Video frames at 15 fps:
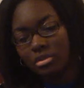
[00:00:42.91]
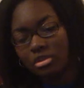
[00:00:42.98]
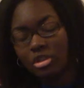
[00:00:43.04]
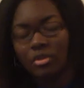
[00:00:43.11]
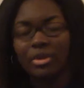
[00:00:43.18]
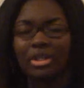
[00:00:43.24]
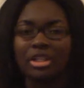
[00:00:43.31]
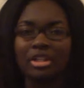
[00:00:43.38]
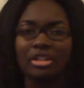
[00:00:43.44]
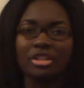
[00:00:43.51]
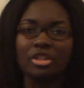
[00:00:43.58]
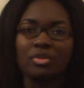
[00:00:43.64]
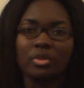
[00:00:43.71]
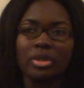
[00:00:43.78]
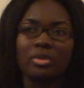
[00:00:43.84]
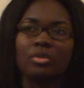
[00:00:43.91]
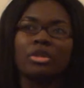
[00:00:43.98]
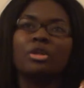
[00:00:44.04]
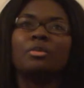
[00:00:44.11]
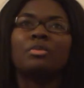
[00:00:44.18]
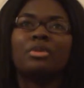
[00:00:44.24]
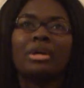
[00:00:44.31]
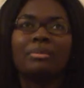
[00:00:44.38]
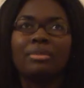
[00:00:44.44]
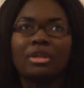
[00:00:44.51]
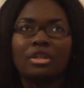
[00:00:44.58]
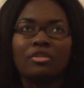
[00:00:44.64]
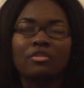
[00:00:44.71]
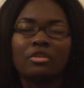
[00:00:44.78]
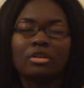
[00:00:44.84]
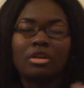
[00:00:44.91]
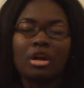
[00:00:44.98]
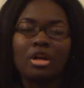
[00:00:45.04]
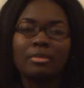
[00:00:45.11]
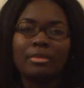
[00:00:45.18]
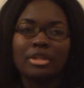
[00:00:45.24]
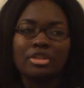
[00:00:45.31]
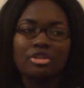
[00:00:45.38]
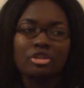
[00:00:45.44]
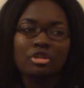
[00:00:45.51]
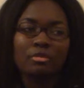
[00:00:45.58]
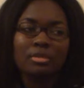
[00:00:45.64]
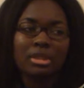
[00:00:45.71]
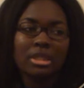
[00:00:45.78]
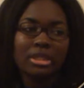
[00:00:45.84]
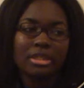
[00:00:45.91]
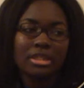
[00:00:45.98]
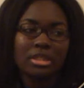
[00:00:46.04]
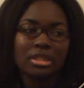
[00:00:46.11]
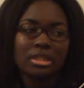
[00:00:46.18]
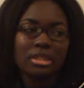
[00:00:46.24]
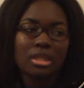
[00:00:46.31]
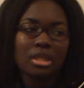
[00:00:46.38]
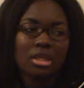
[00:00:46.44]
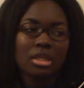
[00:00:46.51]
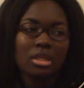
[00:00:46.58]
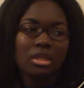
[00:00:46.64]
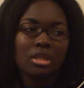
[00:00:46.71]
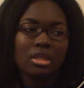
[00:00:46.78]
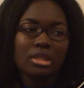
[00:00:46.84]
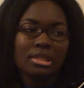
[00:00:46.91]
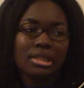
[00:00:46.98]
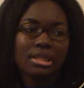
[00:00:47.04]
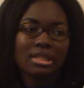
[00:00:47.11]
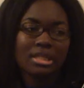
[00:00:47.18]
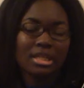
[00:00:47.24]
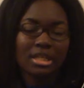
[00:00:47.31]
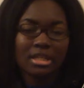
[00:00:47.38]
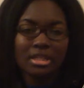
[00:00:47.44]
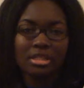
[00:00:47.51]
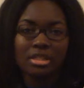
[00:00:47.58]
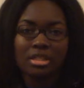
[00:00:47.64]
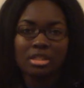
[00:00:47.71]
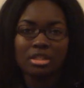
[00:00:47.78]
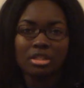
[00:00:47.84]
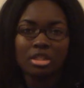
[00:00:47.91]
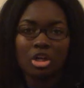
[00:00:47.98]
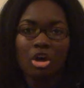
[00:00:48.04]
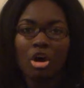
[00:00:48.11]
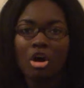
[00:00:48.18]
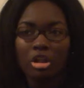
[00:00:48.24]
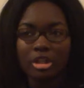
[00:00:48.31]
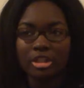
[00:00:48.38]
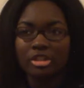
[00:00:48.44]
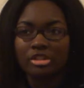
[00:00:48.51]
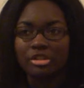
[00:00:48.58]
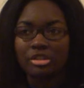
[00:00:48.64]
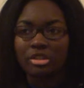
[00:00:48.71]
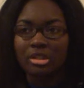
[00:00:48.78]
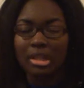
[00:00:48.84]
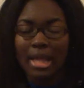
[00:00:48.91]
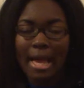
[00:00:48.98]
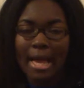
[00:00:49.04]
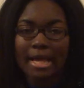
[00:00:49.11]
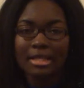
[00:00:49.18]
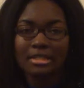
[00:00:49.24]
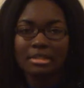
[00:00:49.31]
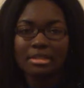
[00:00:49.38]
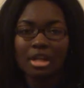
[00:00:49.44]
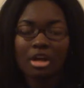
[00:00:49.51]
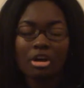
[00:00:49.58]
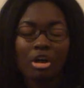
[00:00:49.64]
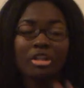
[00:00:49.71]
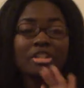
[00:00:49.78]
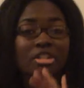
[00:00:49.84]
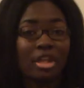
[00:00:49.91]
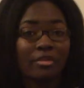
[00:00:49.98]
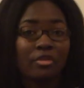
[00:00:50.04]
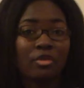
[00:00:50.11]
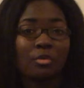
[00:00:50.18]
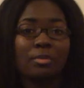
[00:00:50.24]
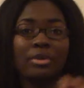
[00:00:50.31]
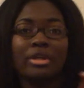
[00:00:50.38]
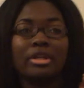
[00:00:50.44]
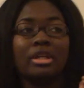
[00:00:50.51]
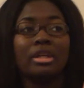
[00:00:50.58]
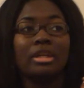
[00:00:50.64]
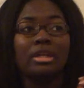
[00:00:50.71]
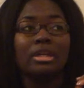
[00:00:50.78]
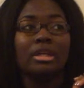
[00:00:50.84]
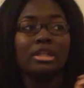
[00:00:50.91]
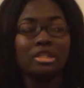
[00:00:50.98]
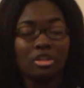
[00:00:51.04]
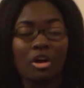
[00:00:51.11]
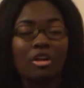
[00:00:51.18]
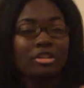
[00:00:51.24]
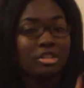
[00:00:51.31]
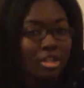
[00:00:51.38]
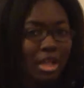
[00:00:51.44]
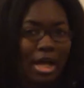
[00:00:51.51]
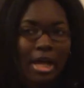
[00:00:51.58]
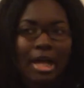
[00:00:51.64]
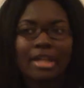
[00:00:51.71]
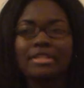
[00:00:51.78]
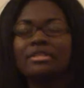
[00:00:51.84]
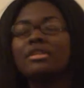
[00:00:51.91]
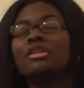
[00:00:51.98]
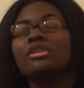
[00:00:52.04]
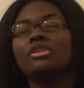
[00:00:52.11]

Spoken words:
So in English, we were prepping for our midterm because since it is a college class, not college level, but it's a college class,